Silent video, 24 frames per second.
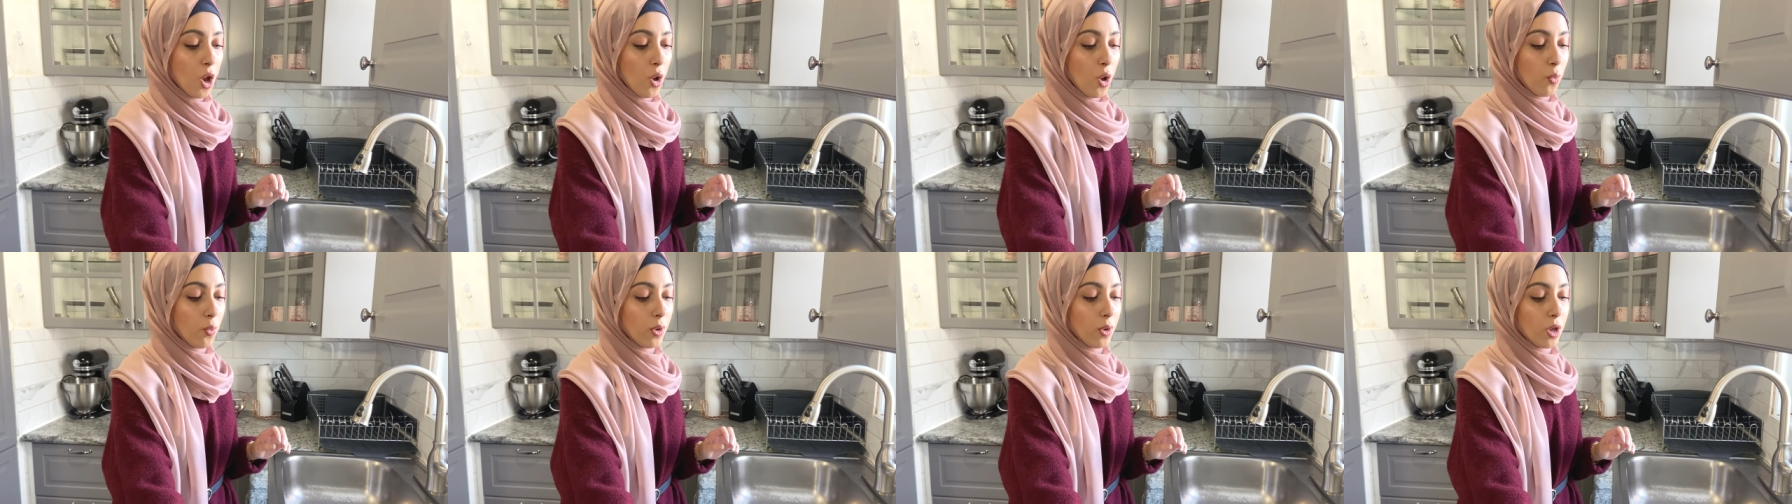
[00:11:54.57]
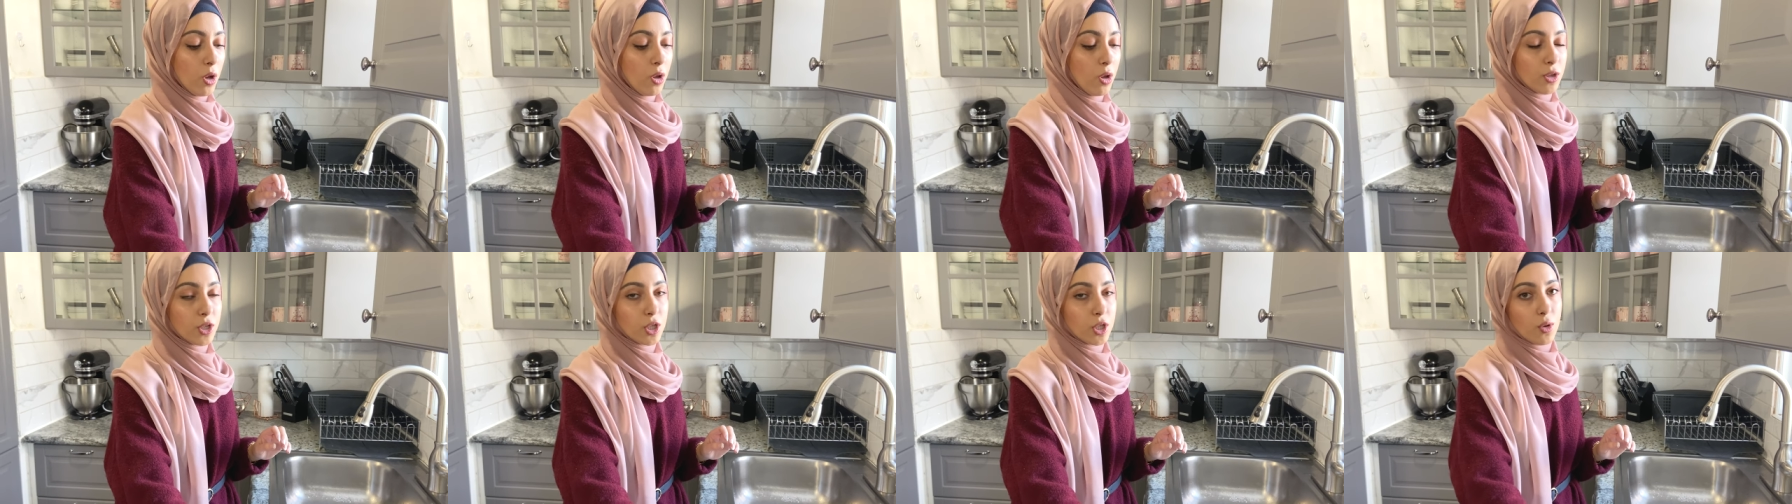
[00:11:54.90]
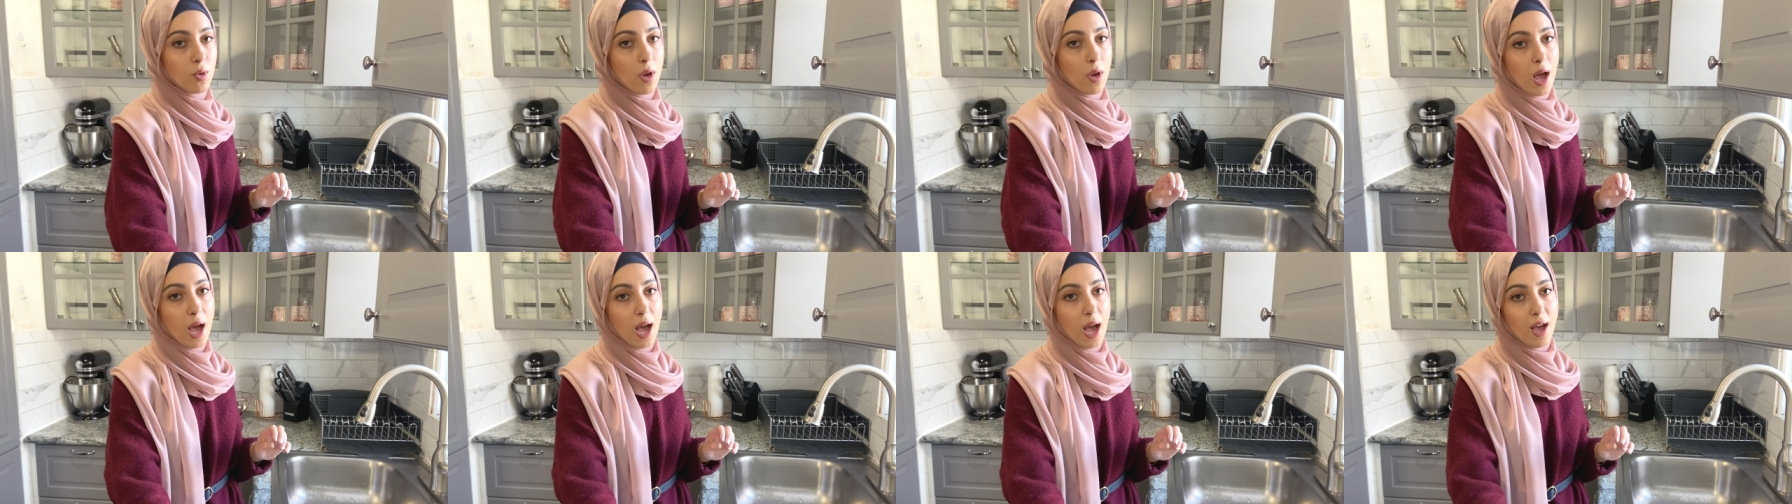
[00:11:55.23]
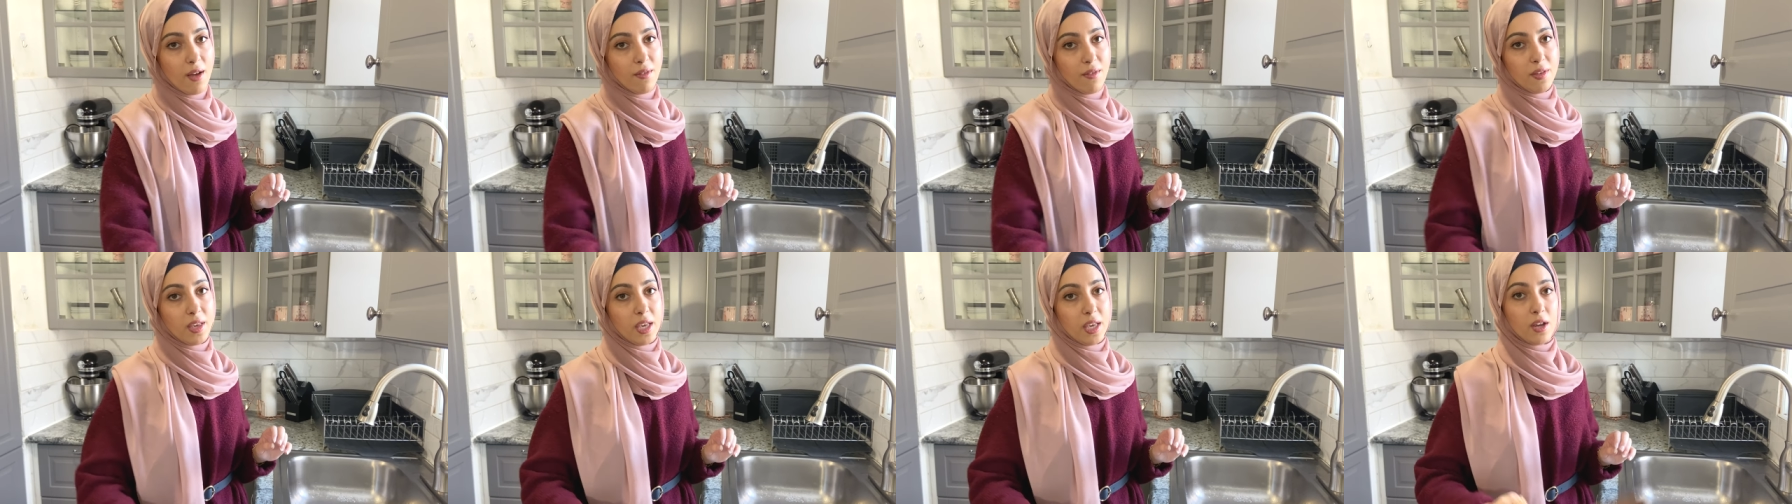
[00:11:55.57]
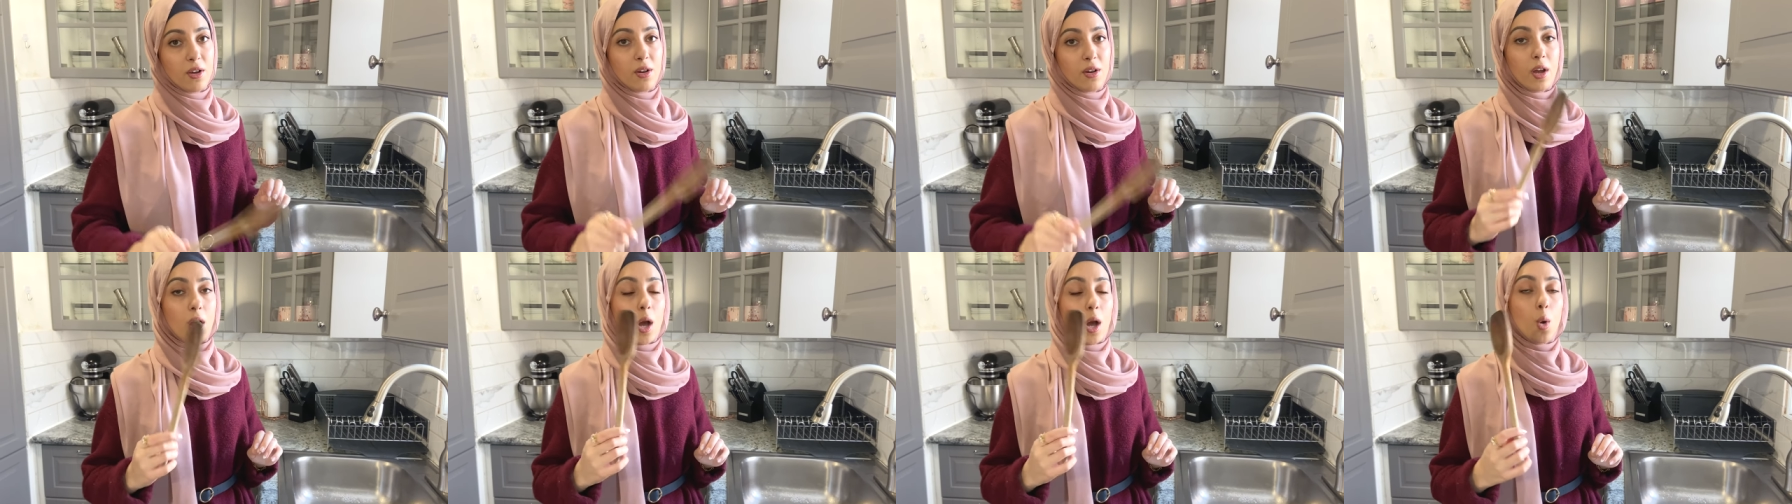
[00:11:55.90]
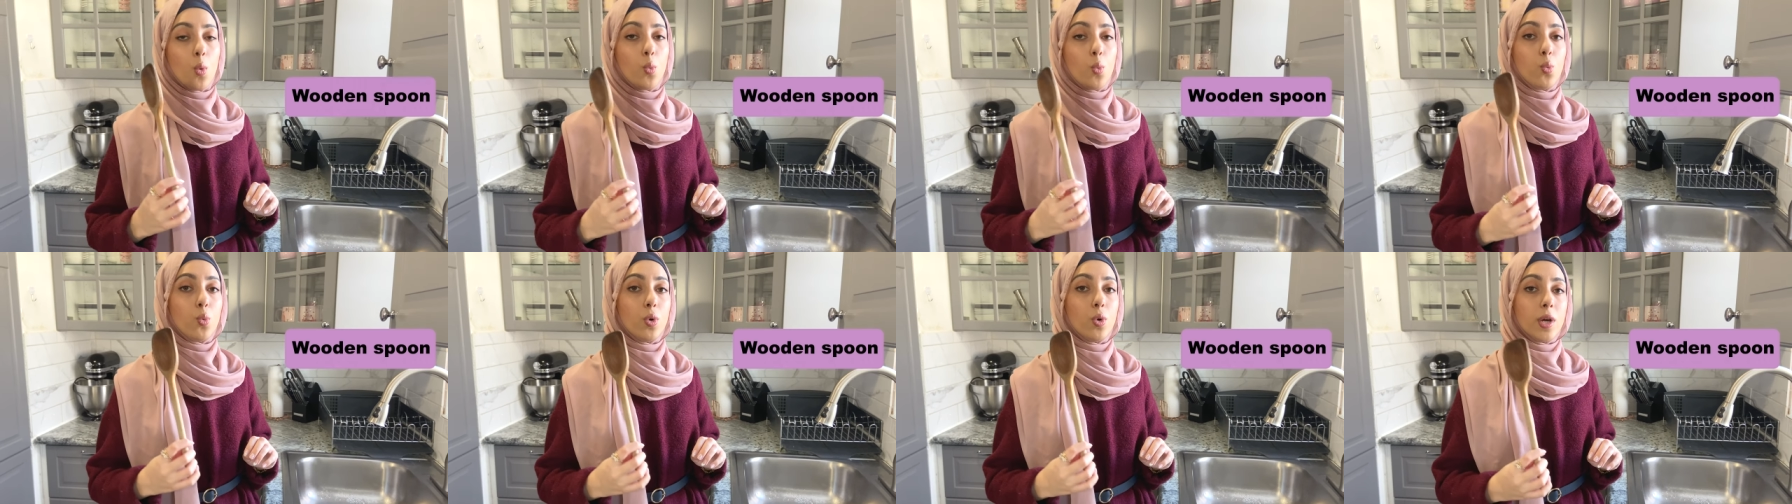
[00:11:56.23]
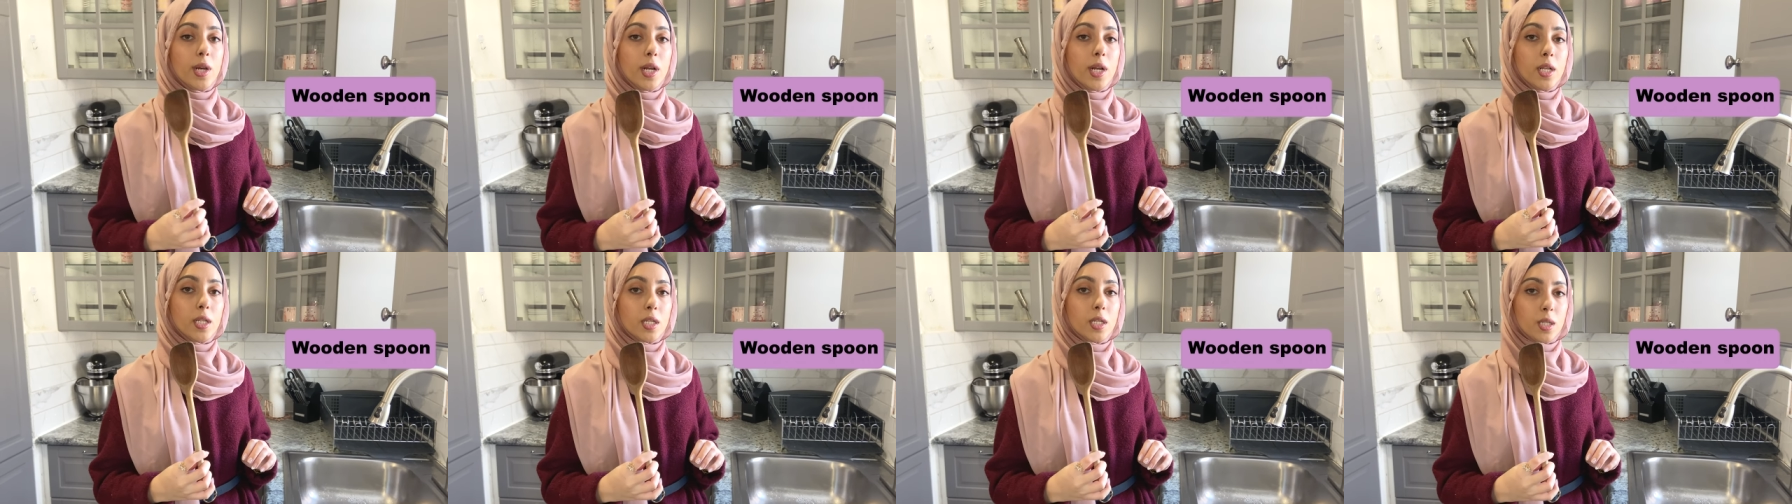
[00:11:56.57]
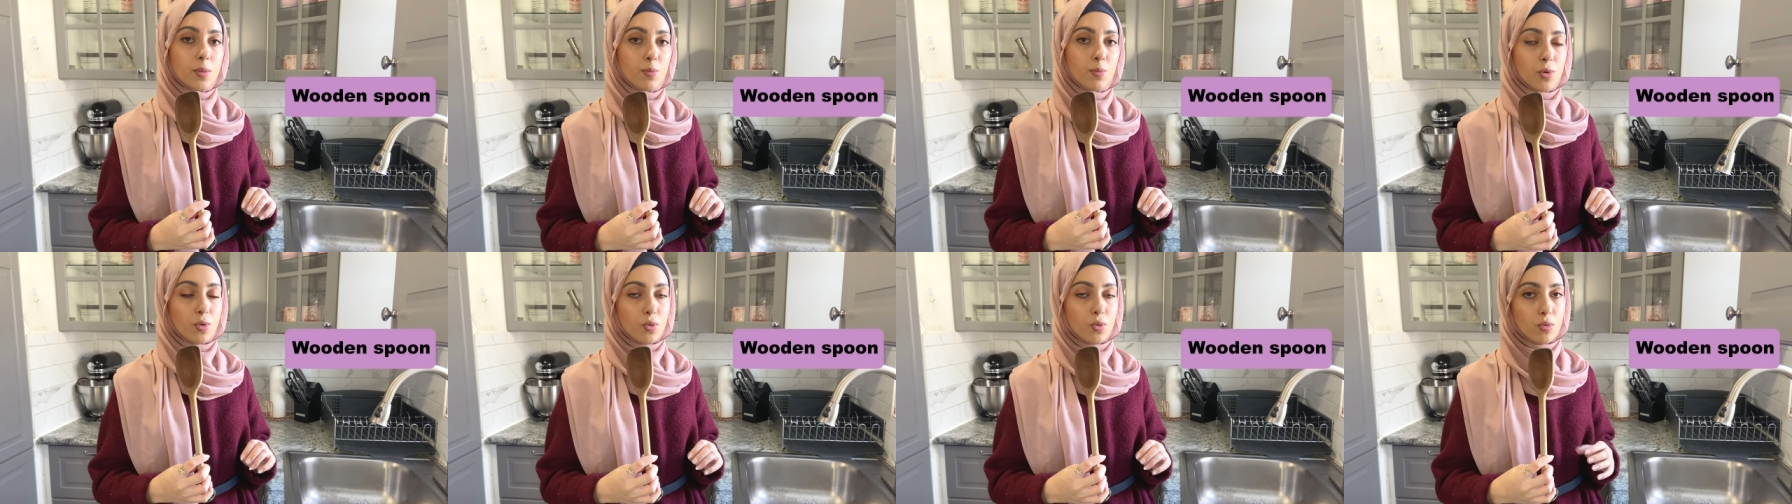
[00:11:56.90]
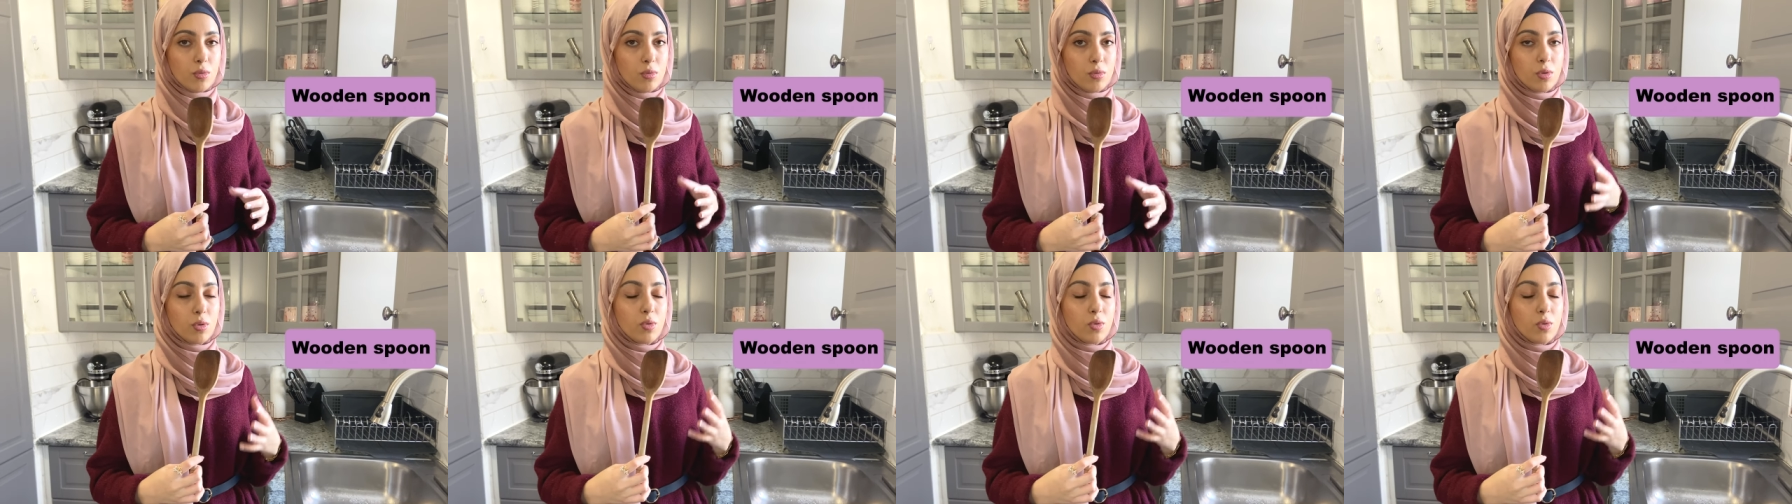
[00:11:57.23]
We also have here a wooden spoon.